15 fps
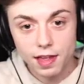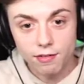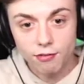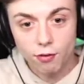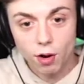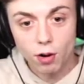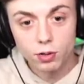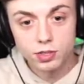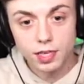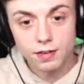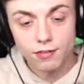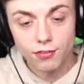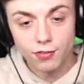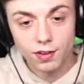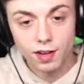They froze
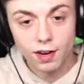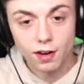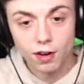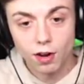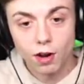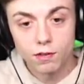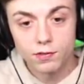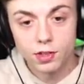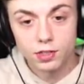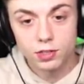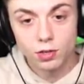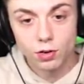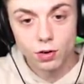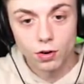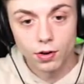in fear of the
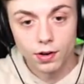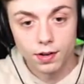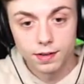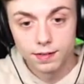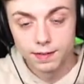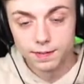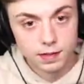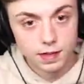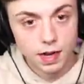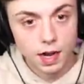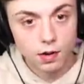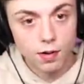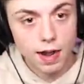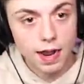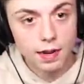sword.
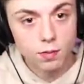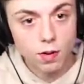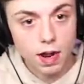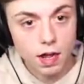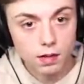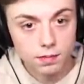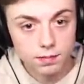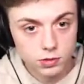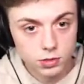All right, well,